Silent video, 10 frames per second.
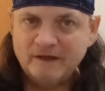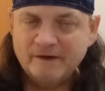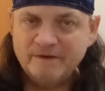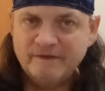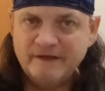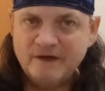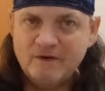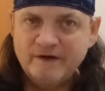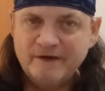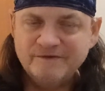other than
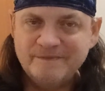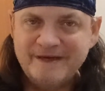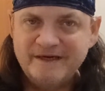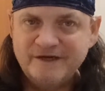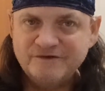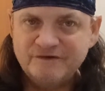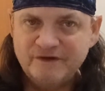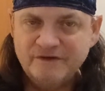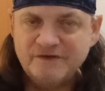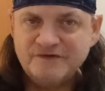knowing it was being
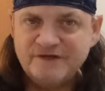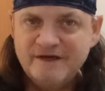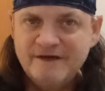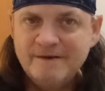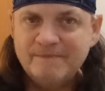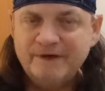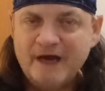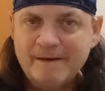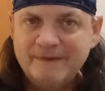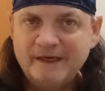introduced
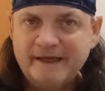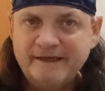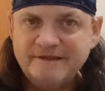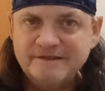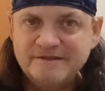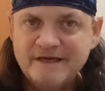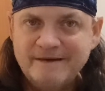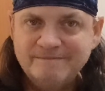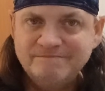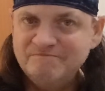predominantly at the
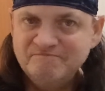same